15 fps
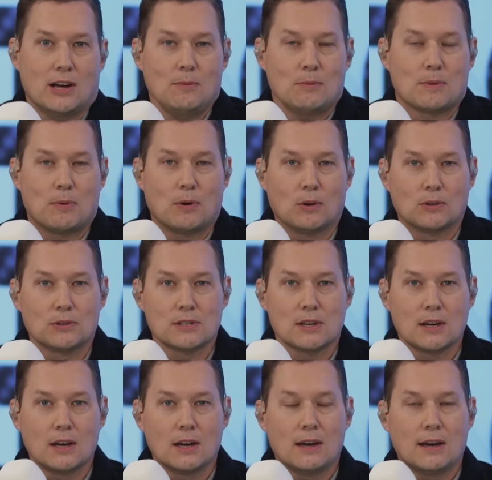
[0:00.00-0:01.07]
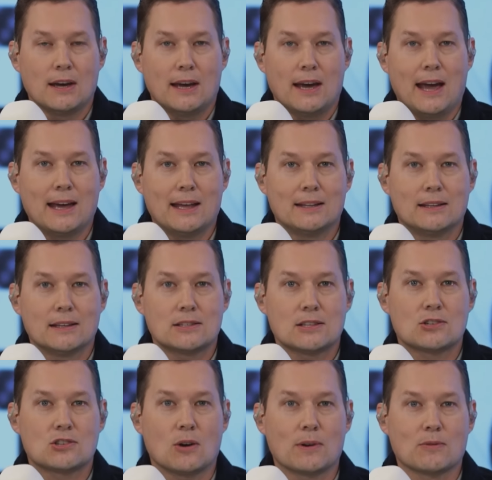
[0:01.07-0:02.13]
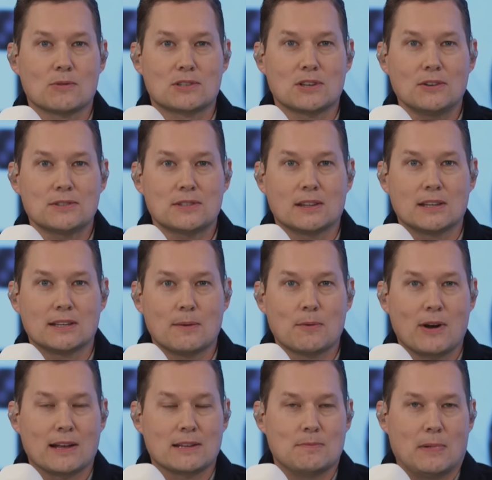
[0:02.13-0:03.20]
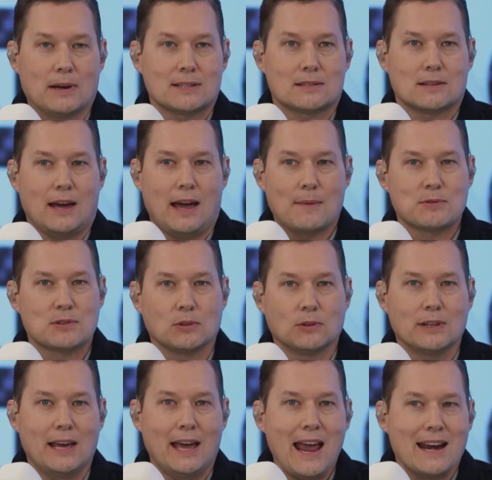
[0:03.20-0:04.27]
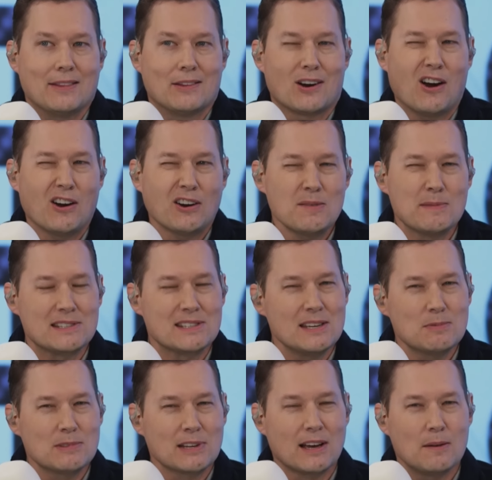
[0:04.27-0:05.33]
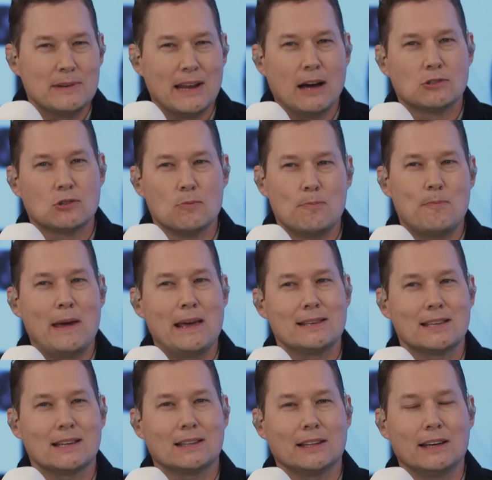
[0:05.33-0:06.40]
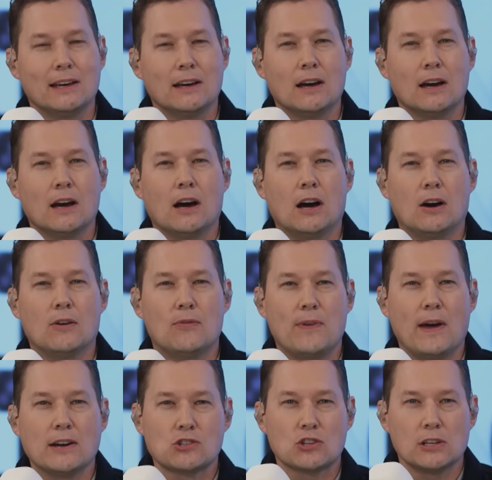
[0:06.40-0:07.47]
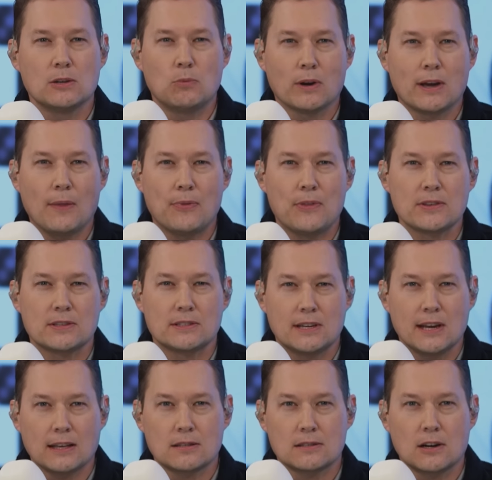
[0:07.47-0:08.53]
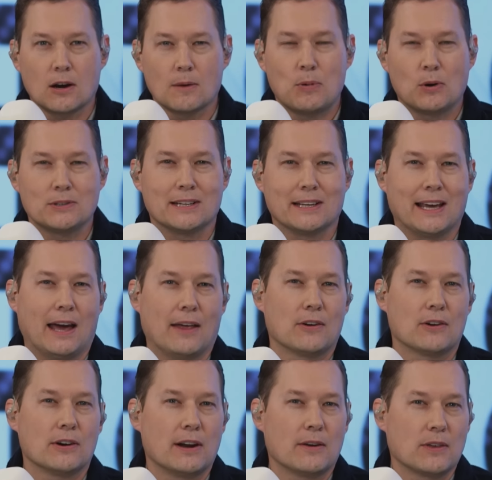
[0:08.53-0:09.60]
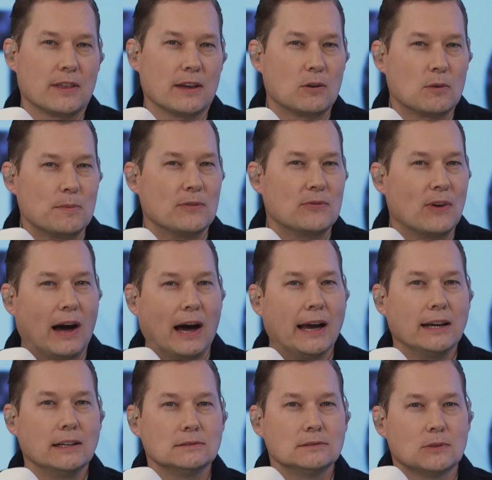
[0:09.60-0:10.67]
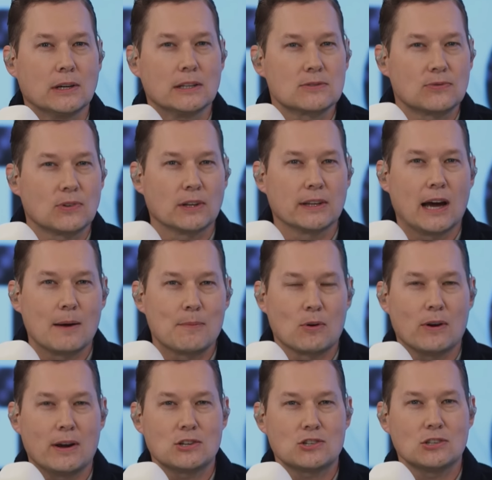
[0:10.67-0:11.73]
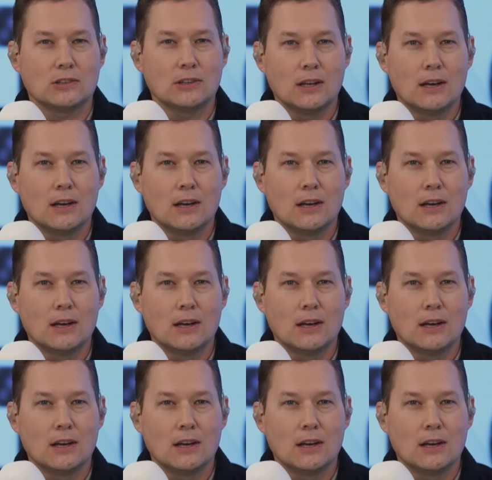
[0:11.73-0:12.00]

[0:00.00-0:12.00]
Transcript: with polls. And this is showing results that the Democrats must absolutely hate. And their argument seems to come down to basically, eventually we'll get this Death Star put together and everything will be fine when it's fully operational.